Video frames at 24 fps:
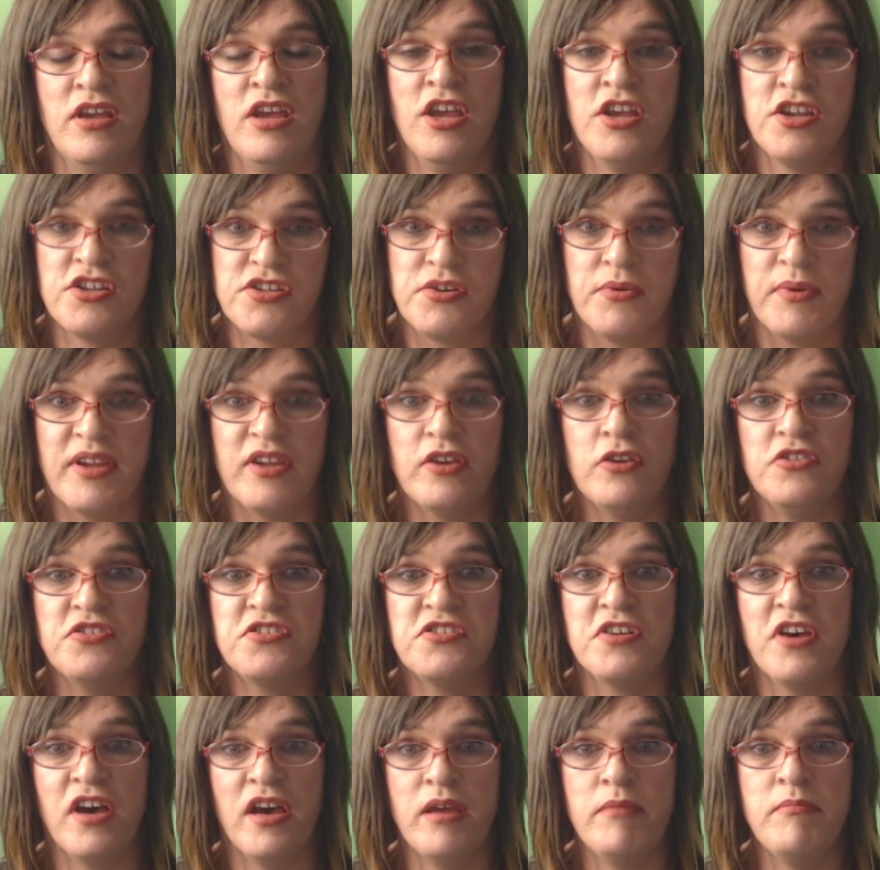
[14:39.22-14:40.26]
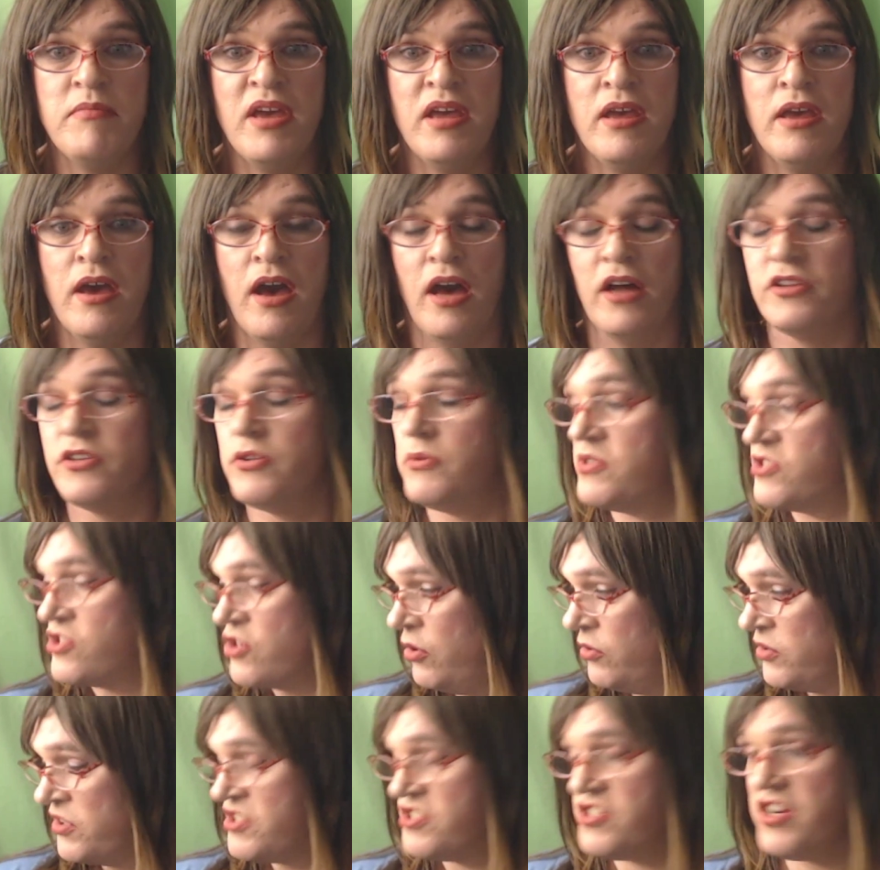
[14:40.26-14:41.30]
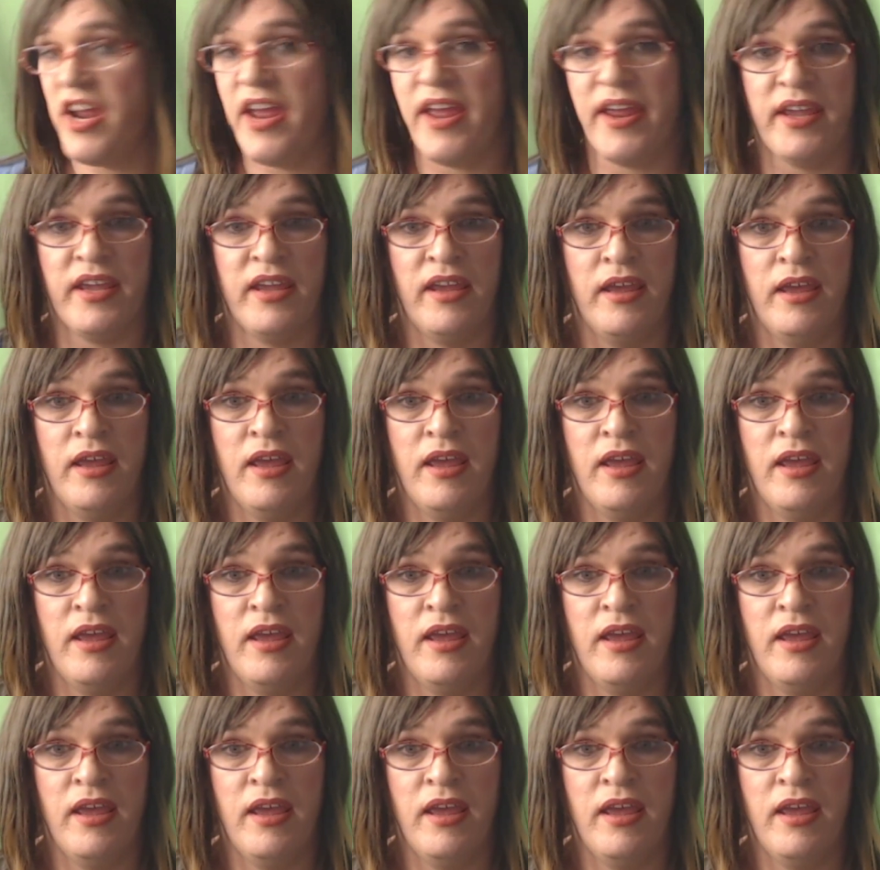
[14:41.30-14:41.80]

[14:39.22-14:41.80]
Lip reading: So in good time, I'll do a shoulder check,